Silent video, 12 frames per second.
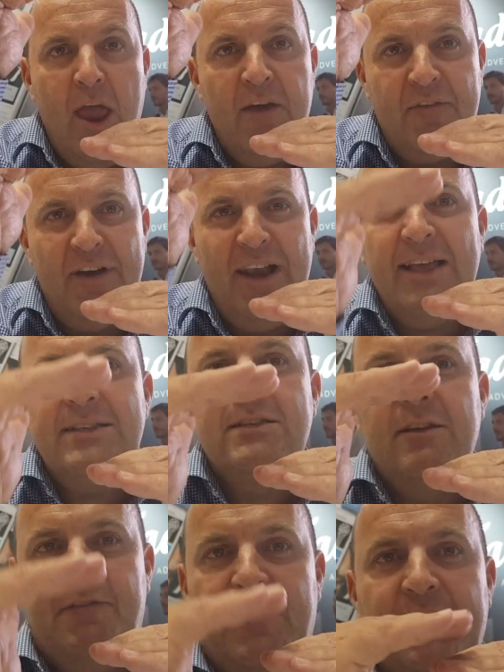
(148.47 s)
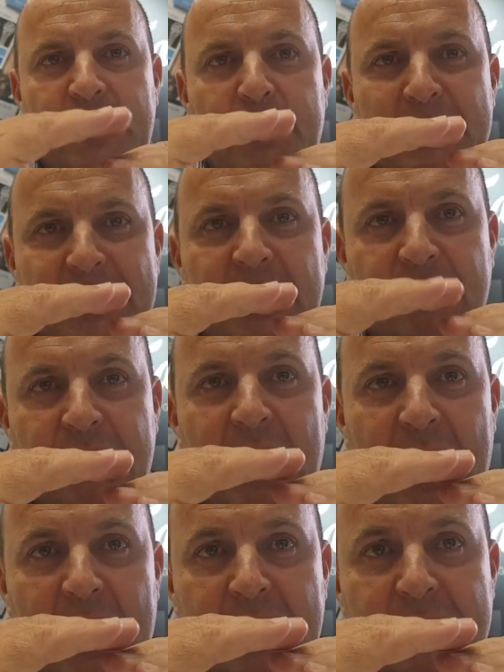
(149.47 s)
if less than 50% of
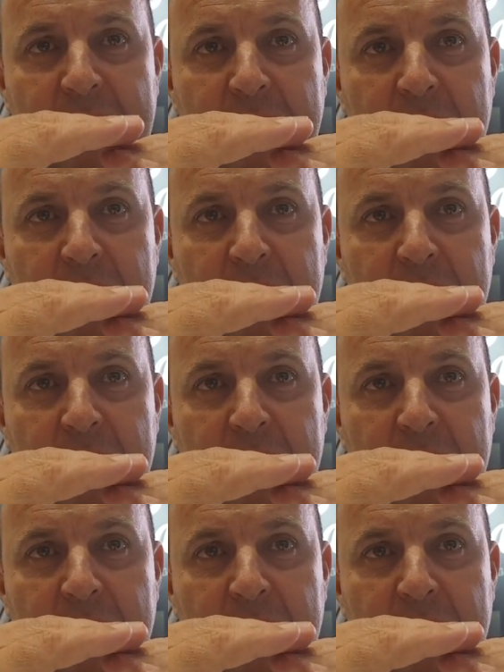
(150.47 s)
the ad